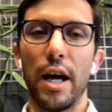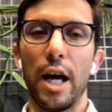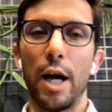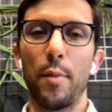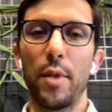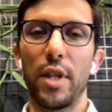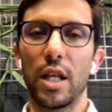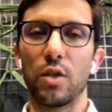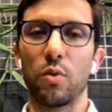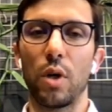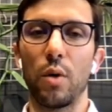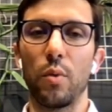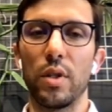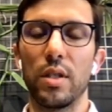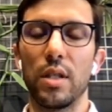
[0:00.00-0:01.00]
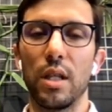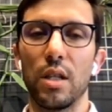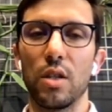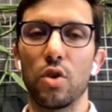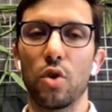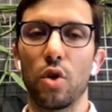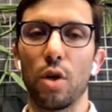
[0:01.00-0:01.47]
Um, and that's why we're
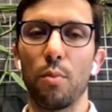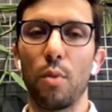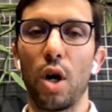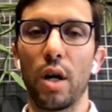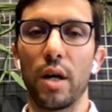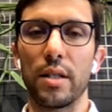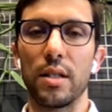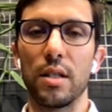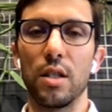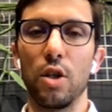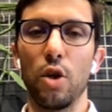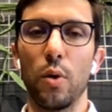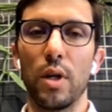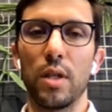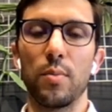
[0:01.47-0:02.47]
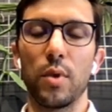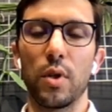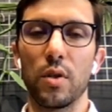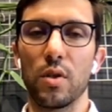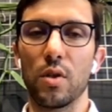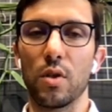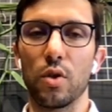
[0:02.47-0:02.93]
seeing strong markets in the US
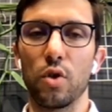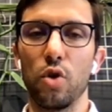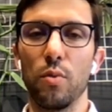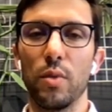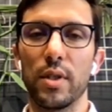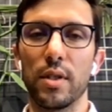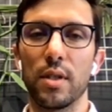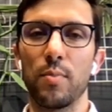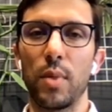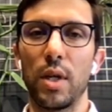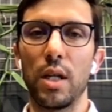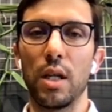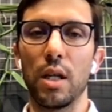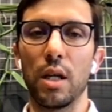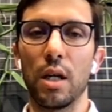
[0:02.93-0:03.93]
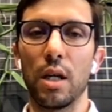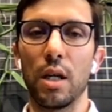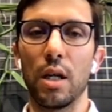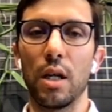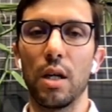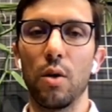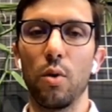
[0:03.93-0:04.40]
because consumers are spending uh,
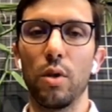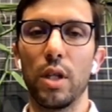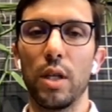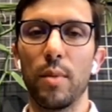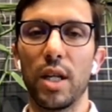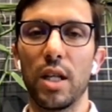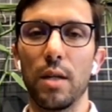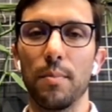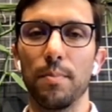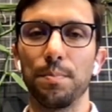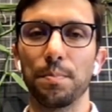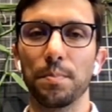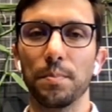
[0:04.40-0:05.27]
uh all their money.